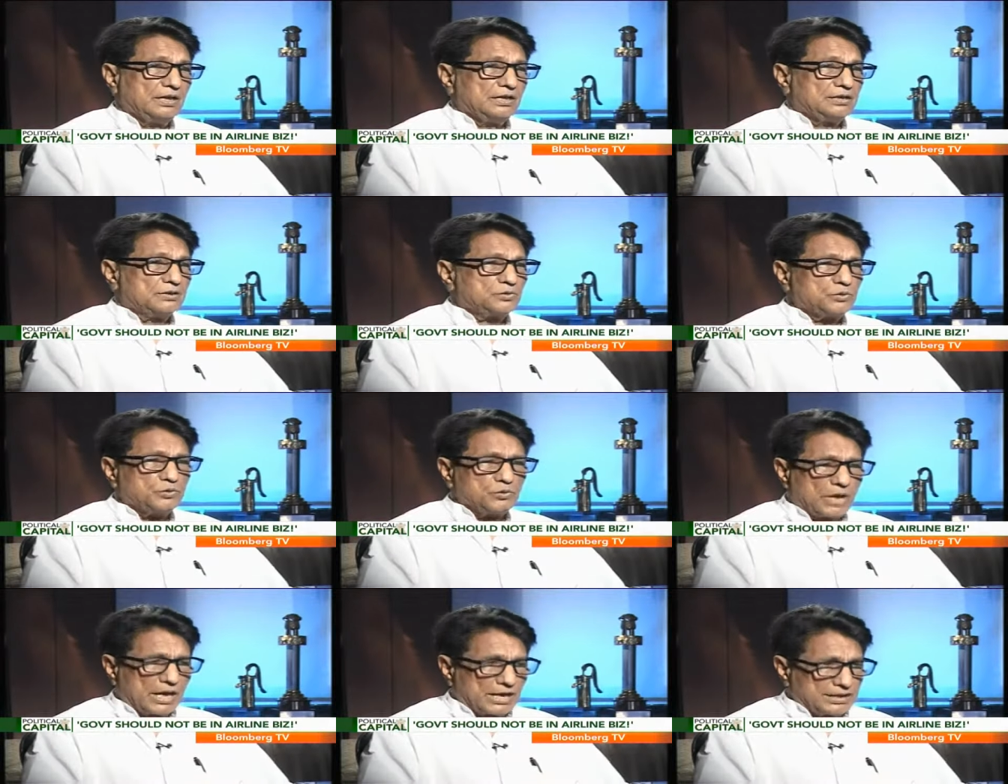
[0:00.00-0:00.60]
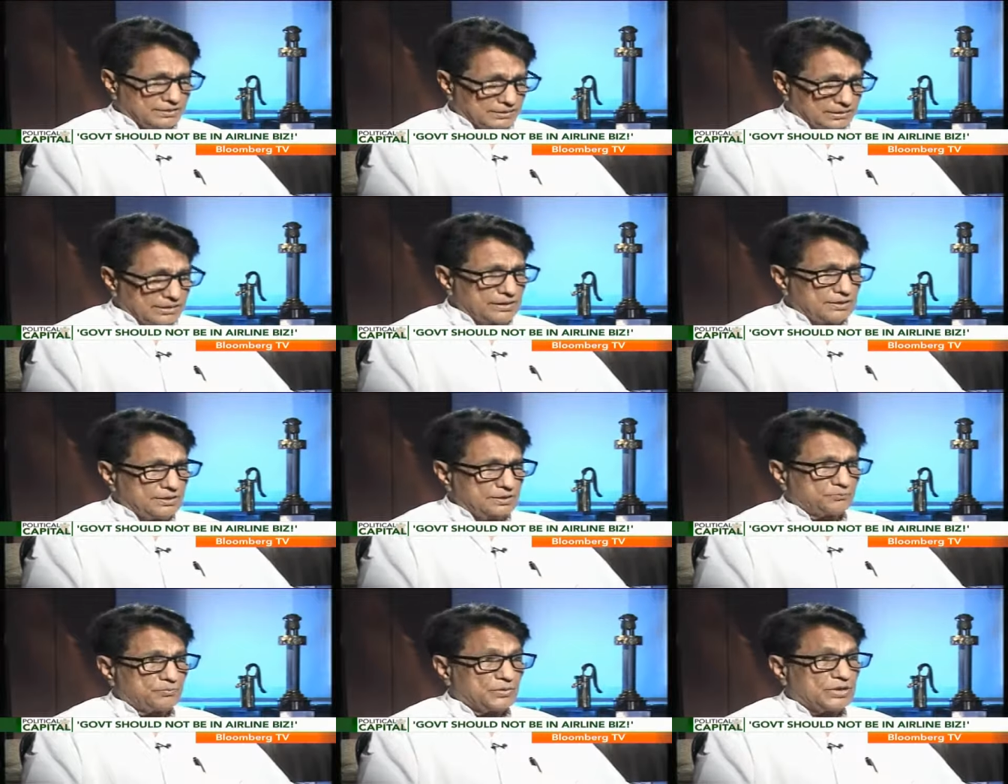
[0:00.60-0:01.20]
So I
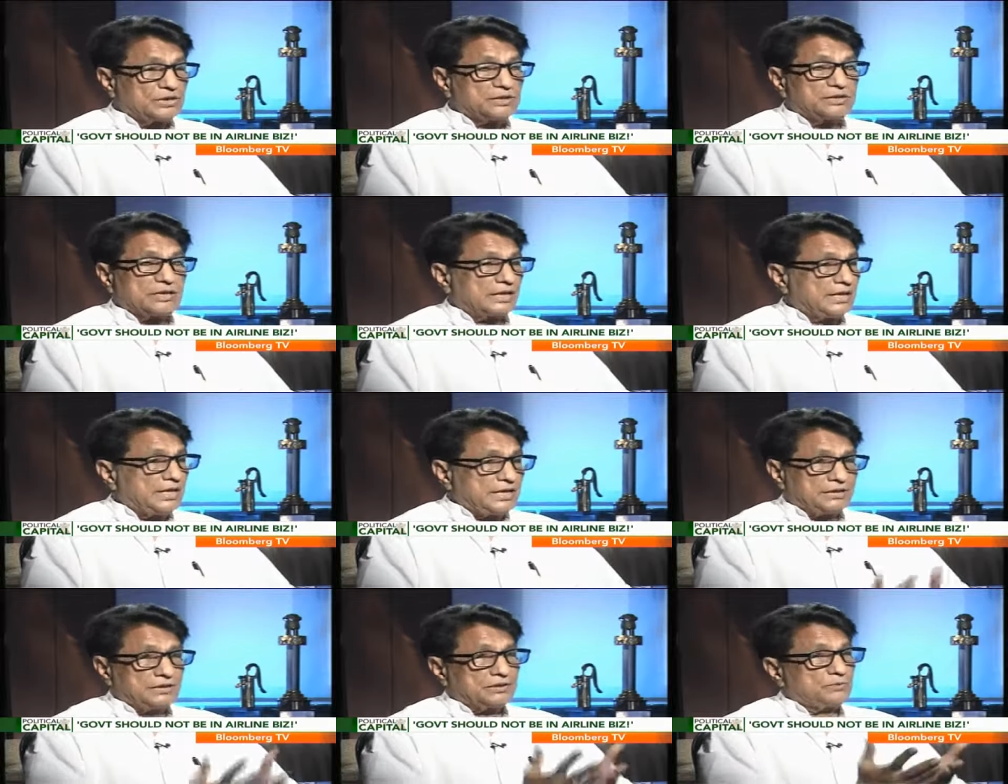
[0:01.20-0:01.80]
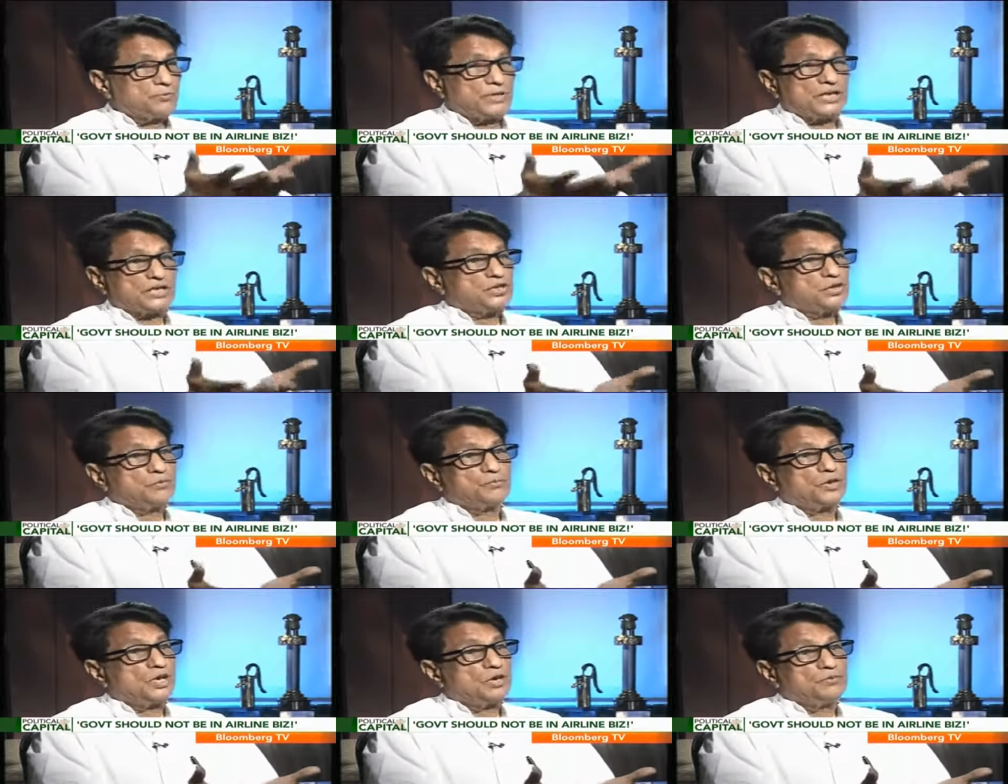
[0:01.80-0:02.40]
think, but again, the
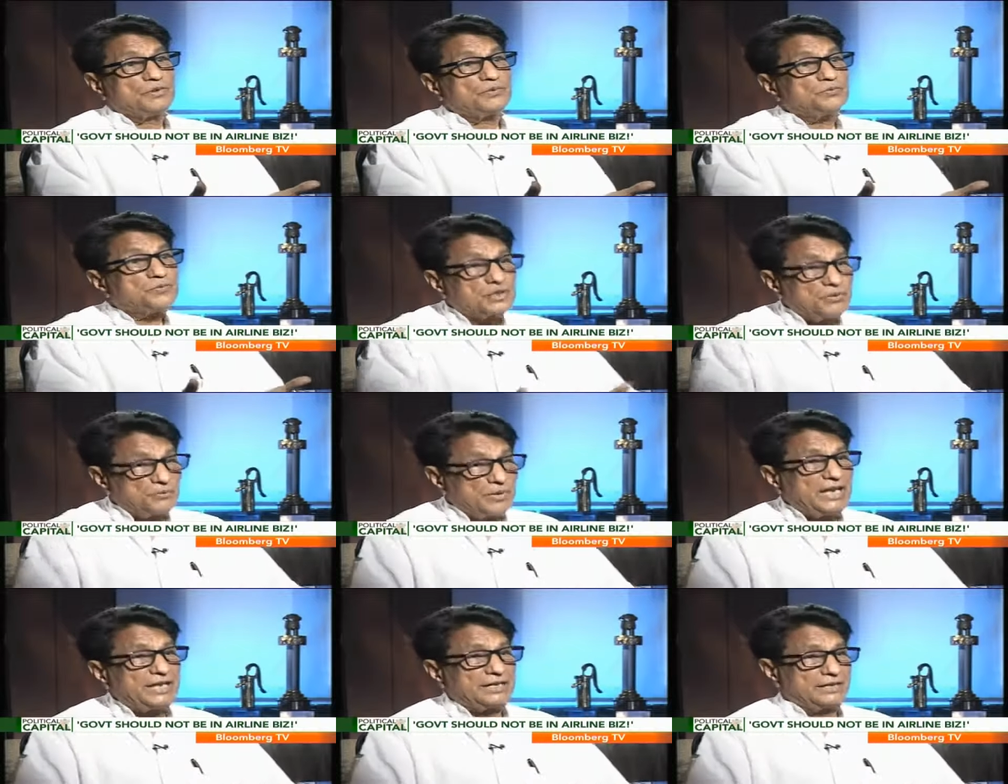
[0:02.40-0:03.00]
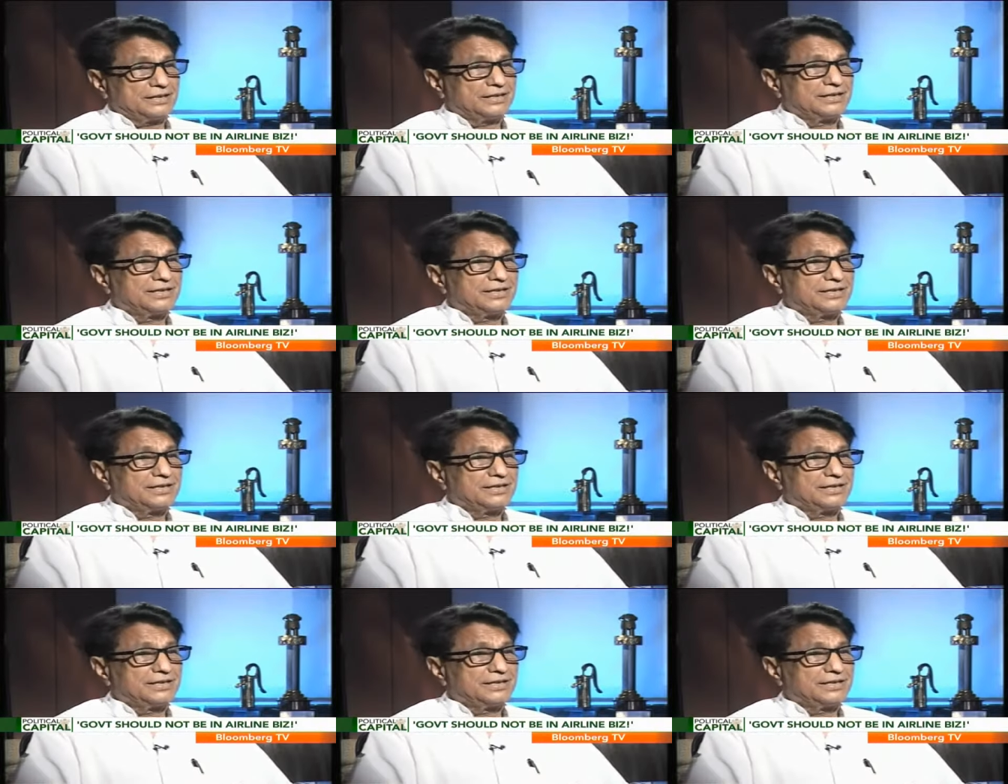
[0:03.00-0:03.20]
basic problems remain.